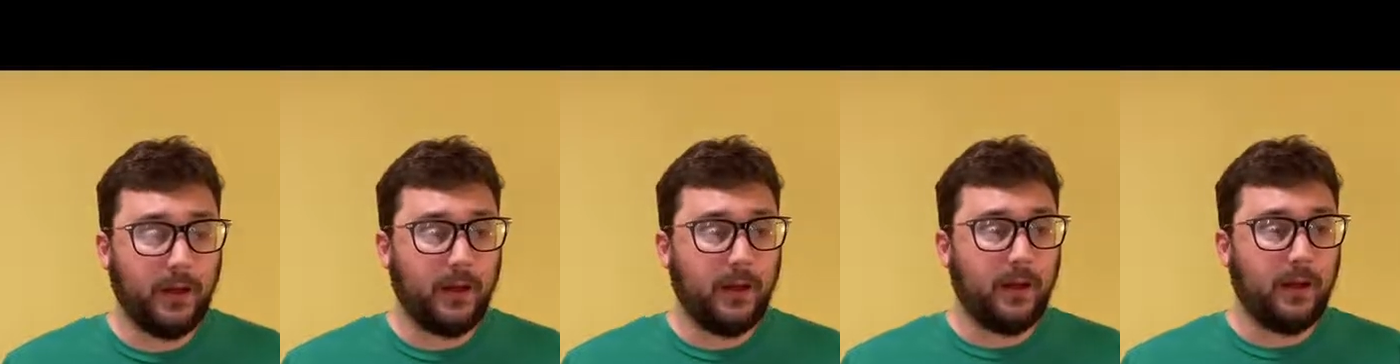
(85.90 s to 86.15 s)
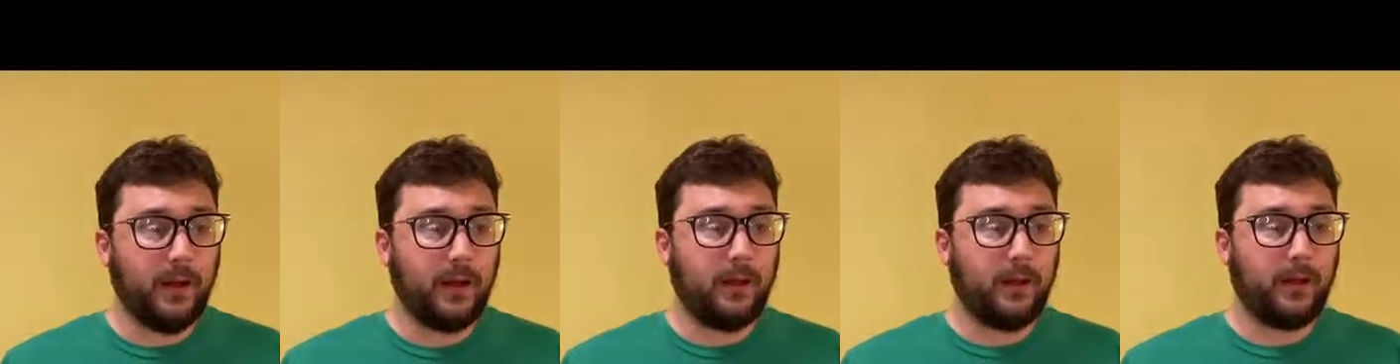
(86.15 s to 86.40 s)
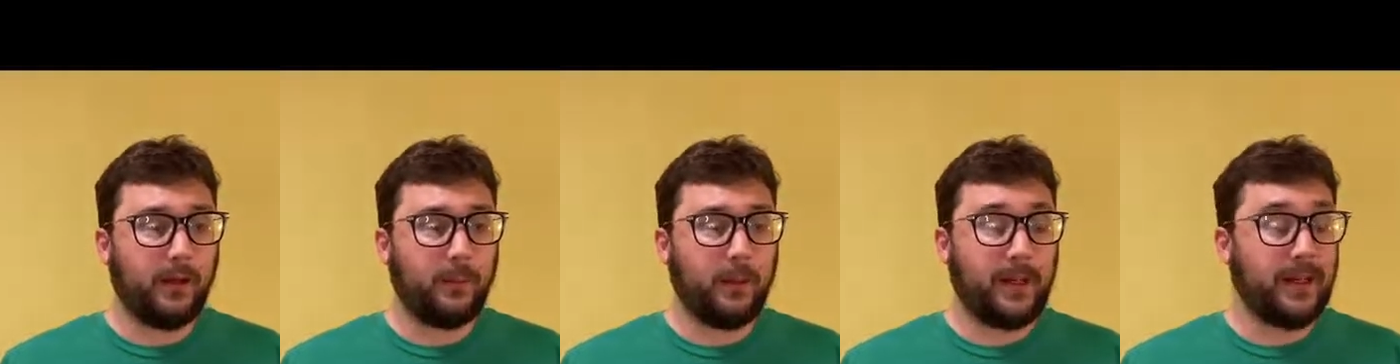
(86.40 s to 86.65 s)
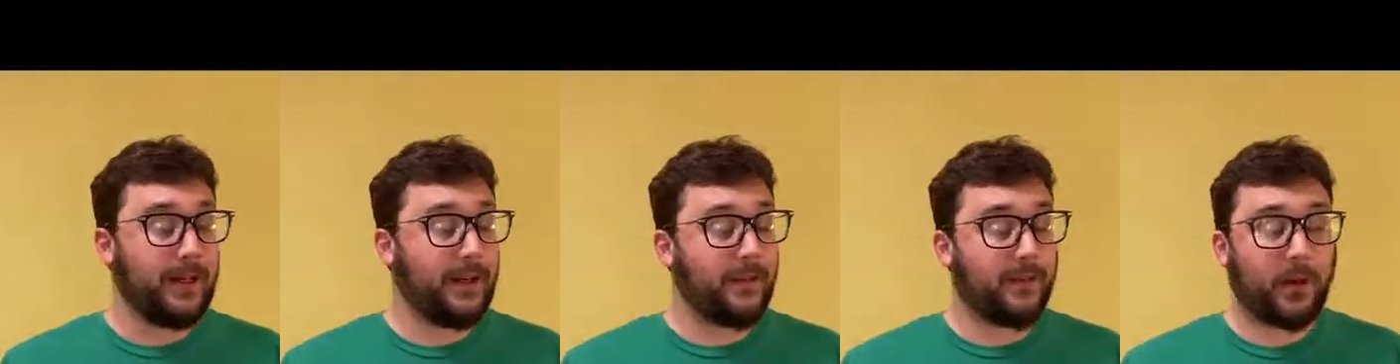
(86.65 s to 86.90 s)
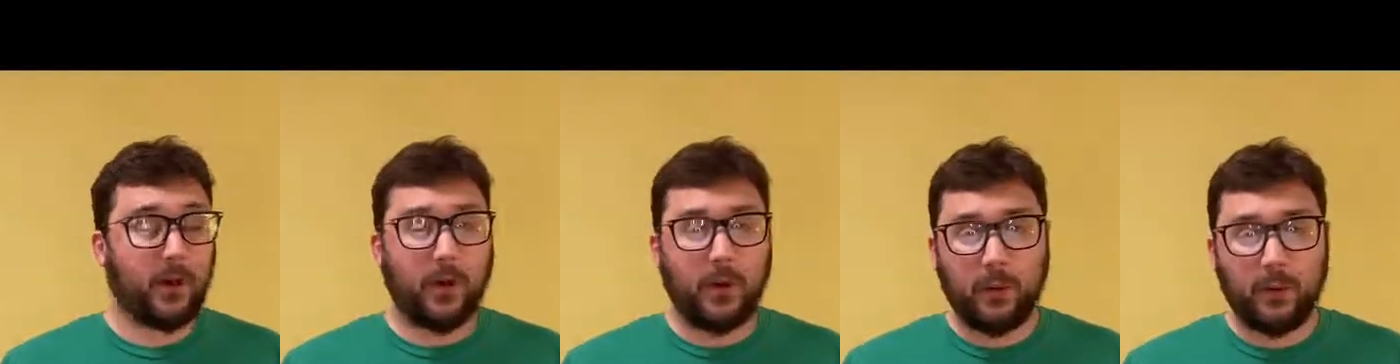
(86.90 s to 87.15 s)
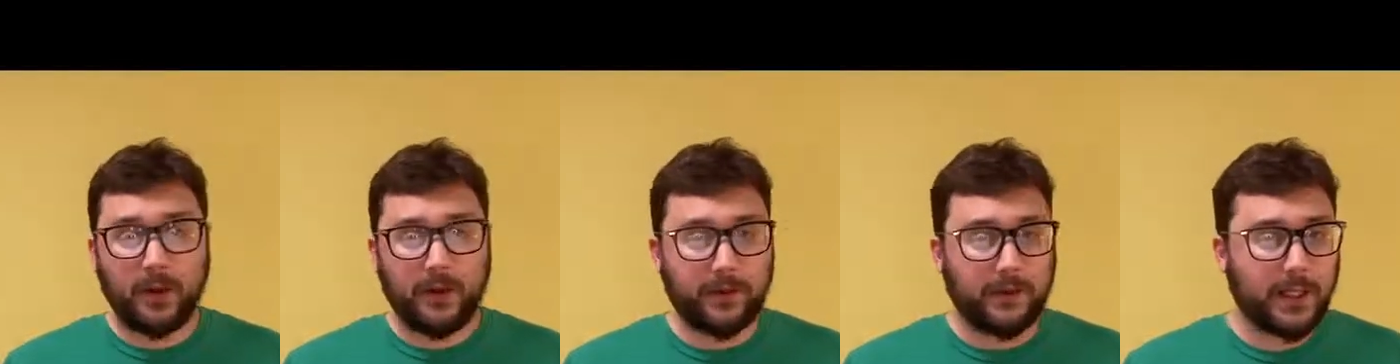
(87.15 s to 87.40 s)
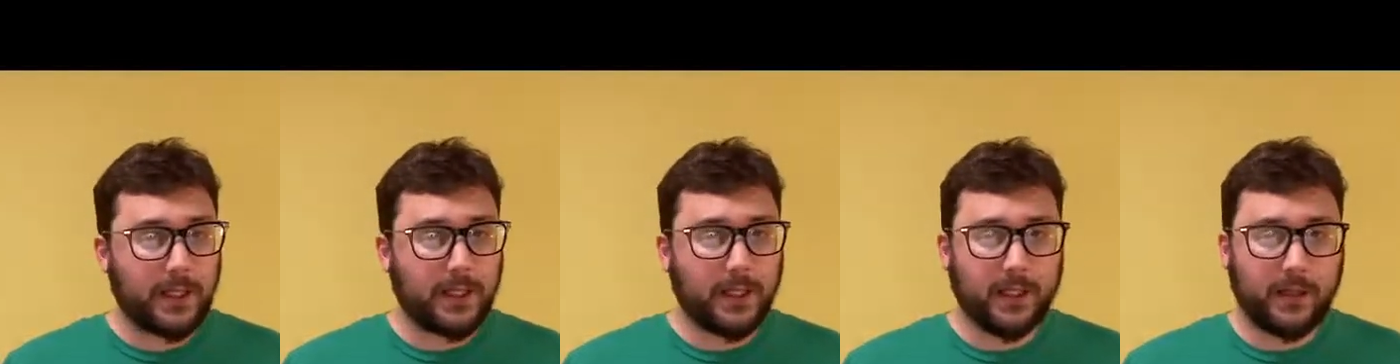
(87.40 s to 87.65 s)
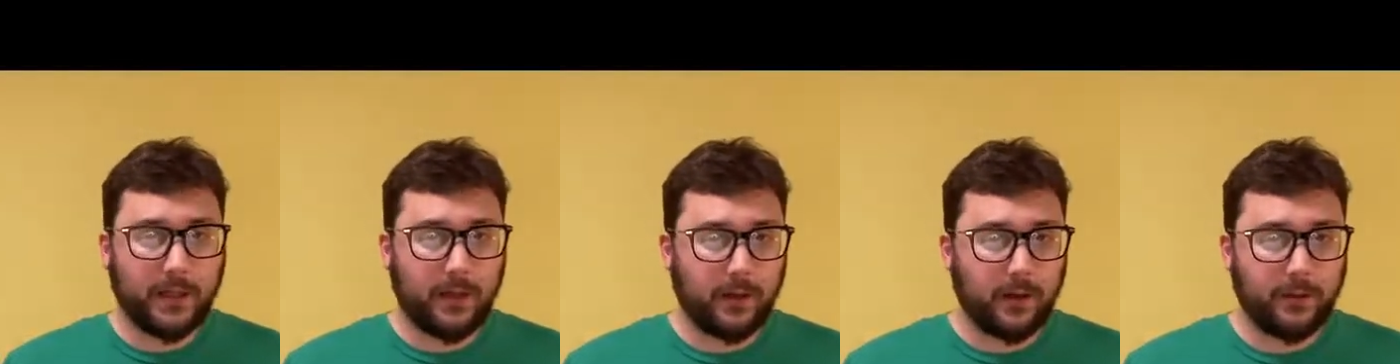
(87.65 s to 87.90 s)
um, and has always taken
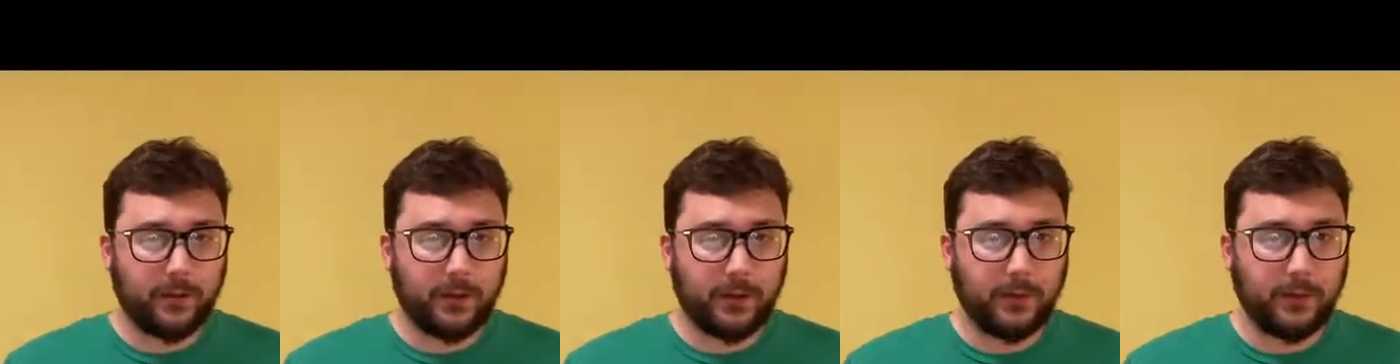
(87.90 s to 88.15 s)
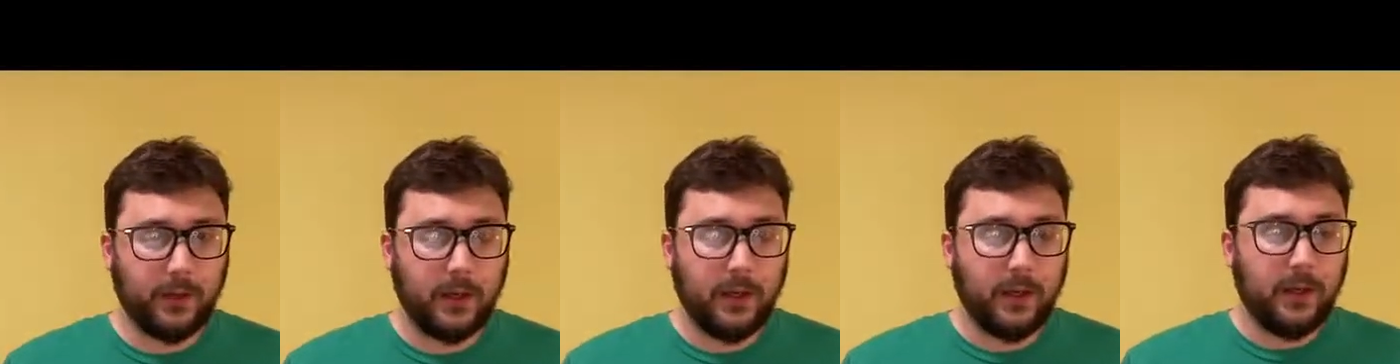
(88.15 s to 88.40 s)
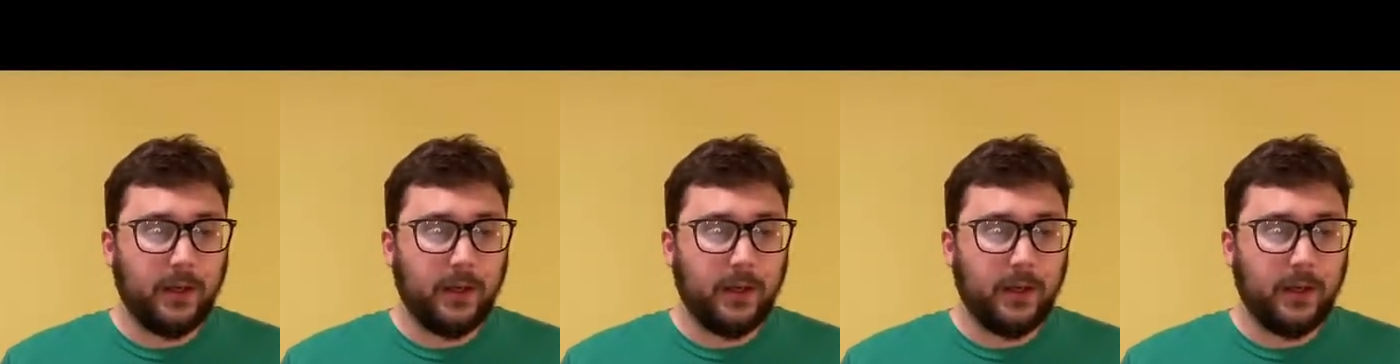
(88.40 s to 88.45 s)
care of you.